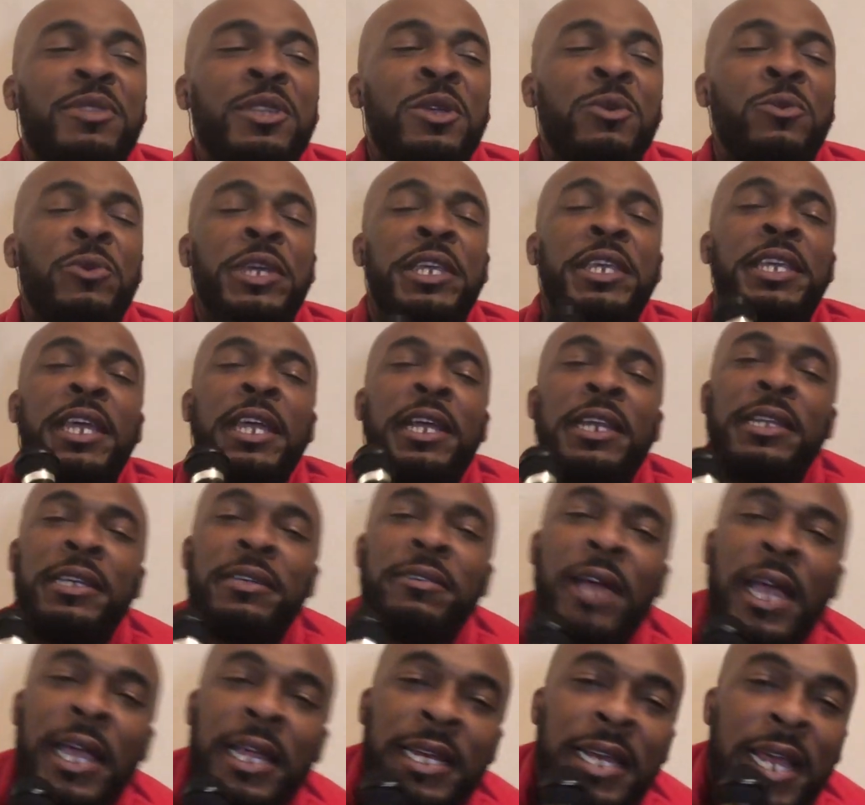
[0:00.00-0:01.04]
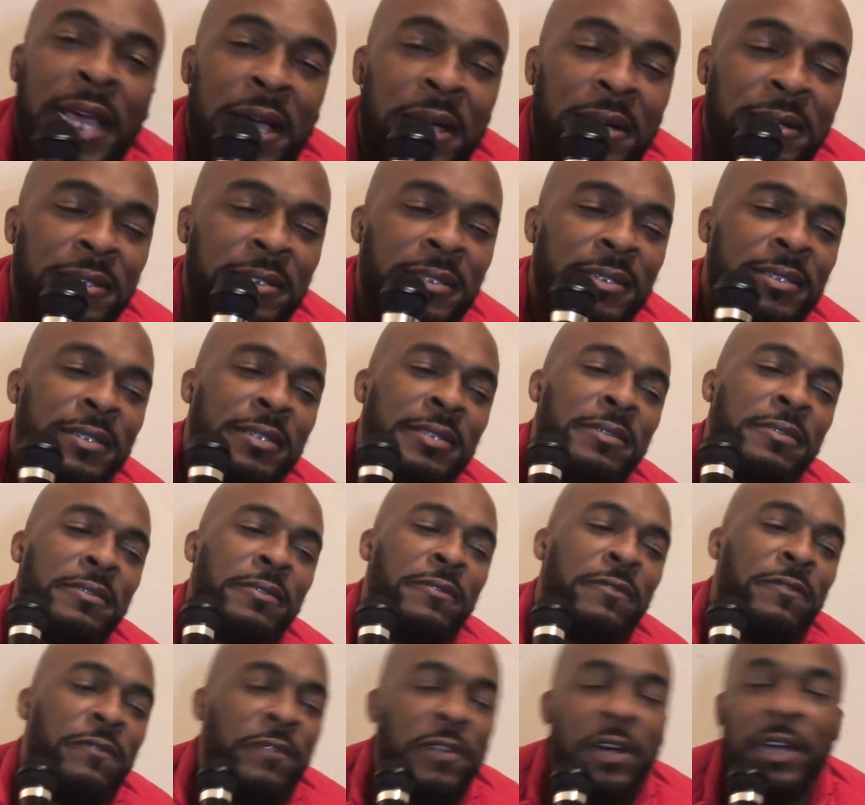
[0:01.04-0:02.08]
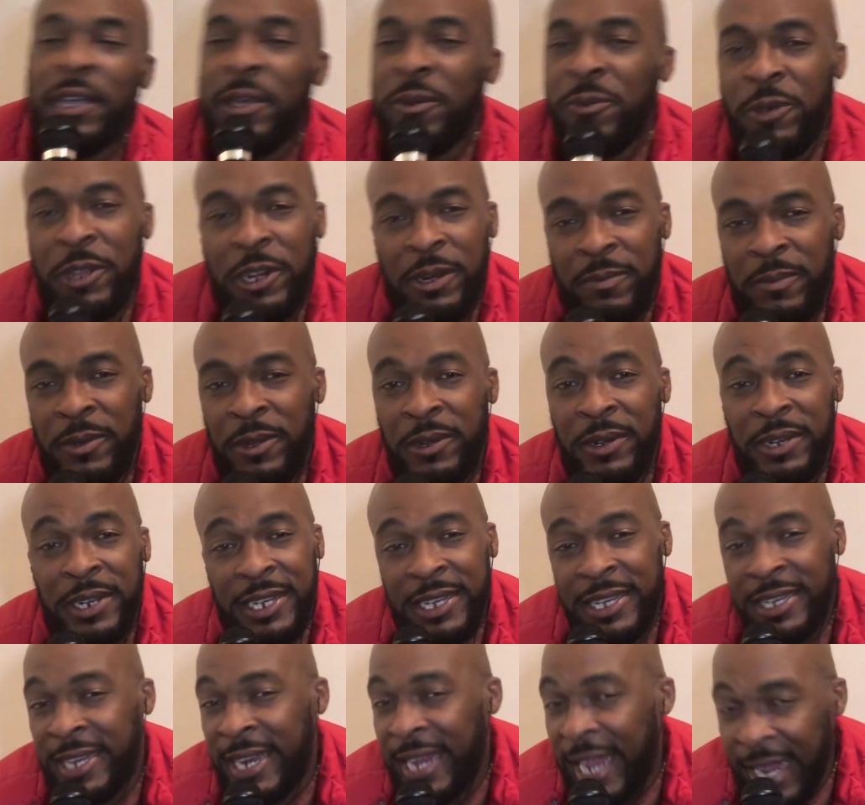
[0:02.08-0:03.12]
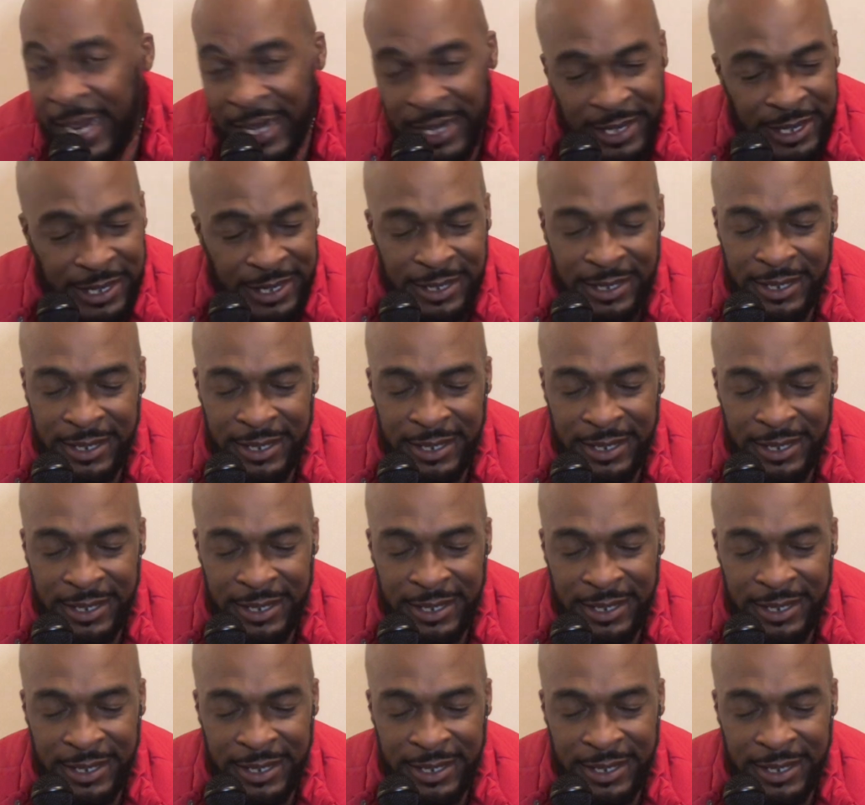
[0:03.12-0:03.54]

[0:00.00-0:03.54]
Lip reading: with Kelly right now, fucking with him on the daily.